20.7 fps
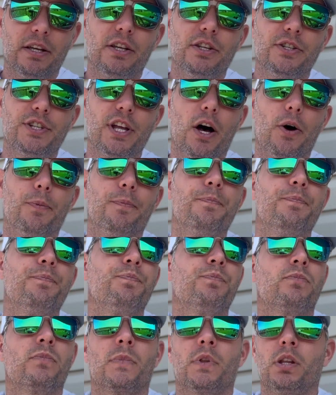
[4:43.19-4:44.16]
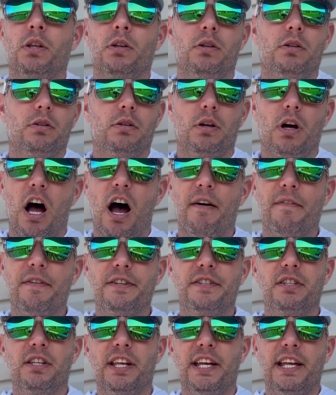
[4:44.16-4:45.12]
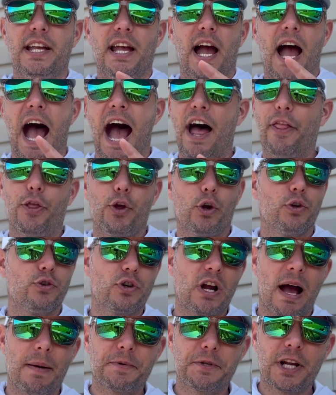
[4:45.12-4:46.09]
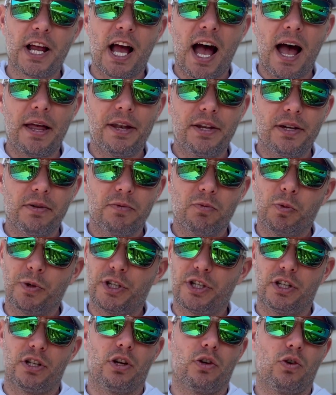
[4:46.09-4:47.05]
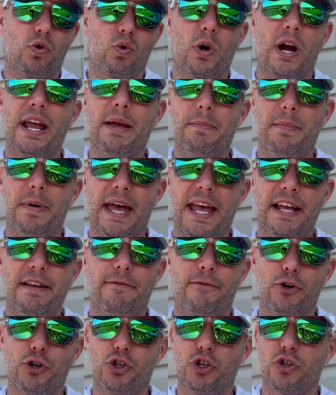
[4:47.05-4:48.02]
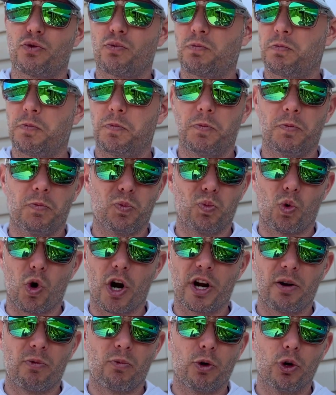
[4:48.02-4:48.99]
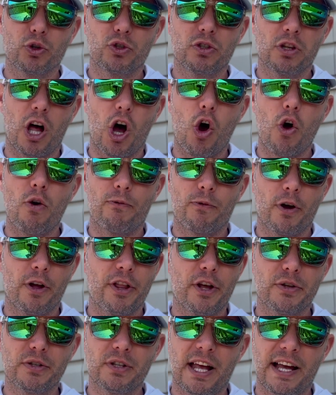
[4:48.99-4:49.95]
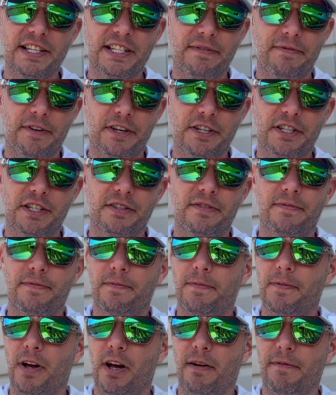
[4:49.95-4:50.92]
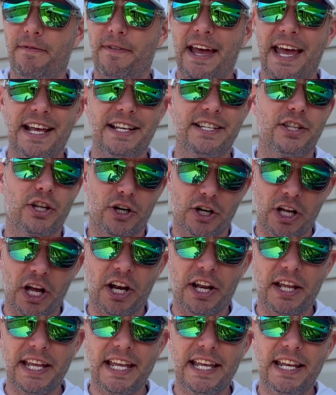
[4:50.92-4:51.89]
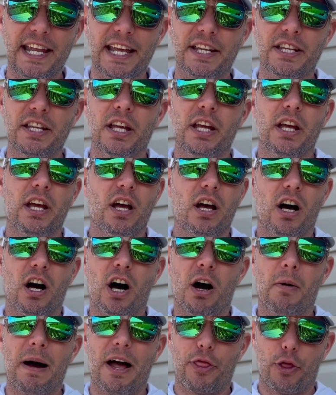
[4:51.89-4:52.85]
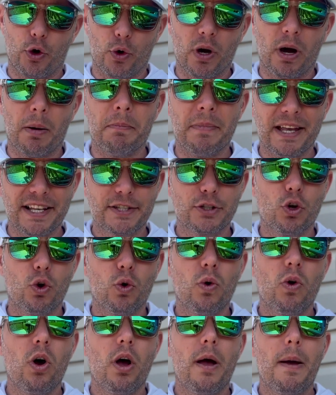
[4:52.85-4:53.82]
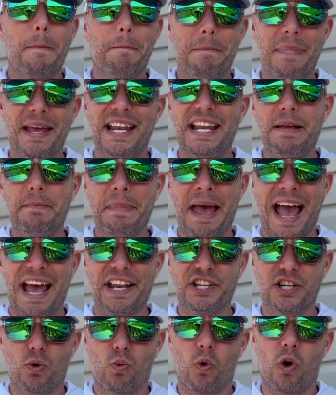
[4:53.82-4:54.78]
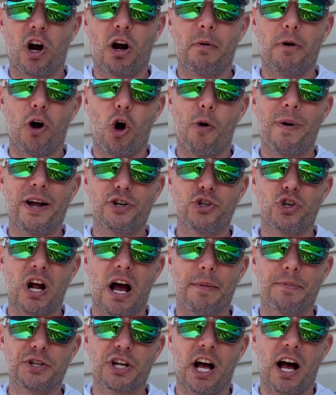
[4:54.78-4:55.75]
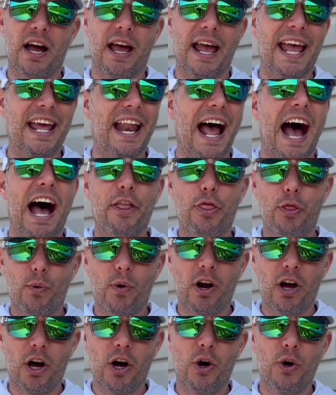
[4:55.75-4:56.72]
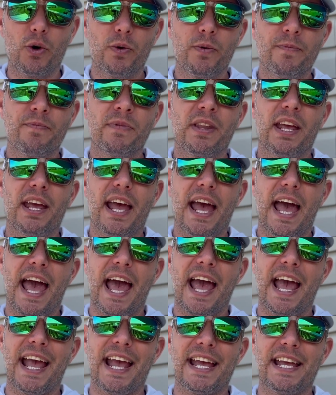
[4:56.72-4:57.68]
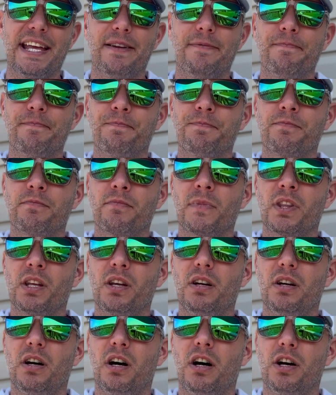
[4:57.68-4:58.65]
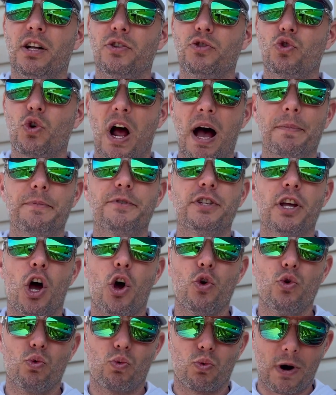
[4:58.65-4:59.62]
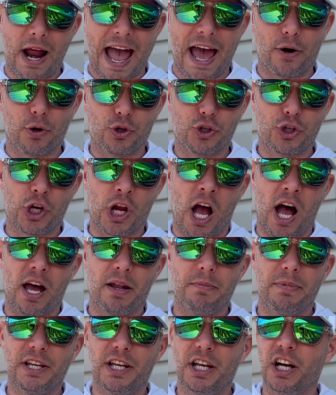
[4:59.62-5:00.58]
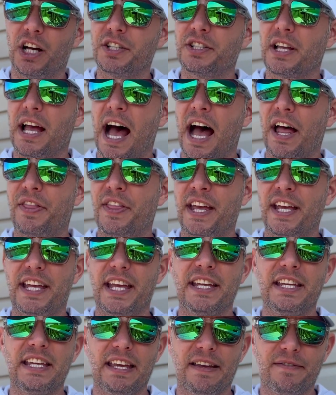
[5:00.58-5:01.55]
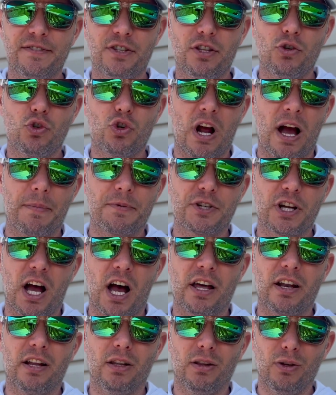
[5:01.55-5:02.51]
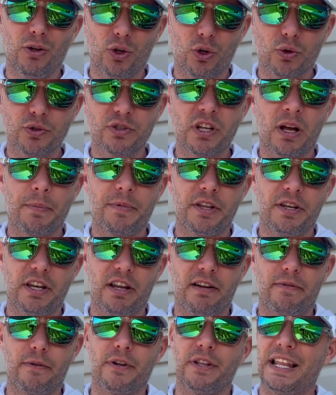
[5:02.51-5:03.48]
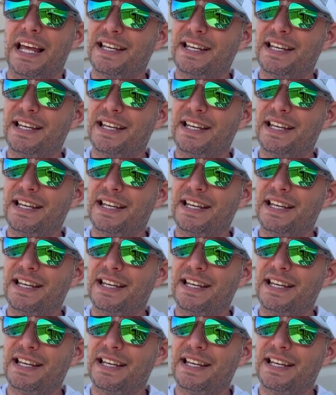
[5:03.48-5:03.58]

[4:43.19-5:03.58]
So obviously I threw a drop shot, which is a great bait for just working real slow in front of those lazy fish's face. They're gonna eat it. I threw a missile mini magic worm on my drop shot, and I throw a drop zone rattle shot, because I think it gives the drop shot a little something different.